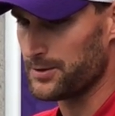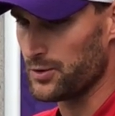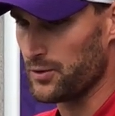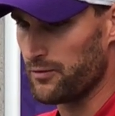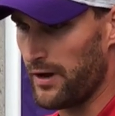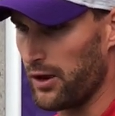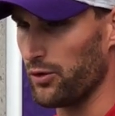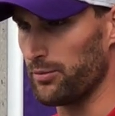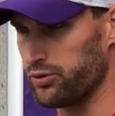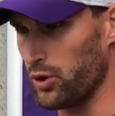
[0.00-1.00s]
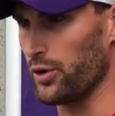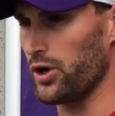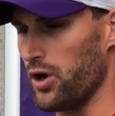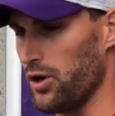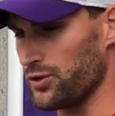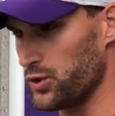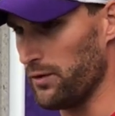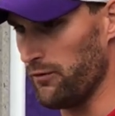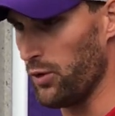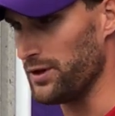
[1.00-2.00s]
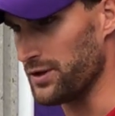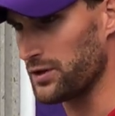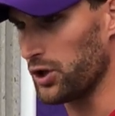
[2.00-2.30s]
to follow the protocols to avoid this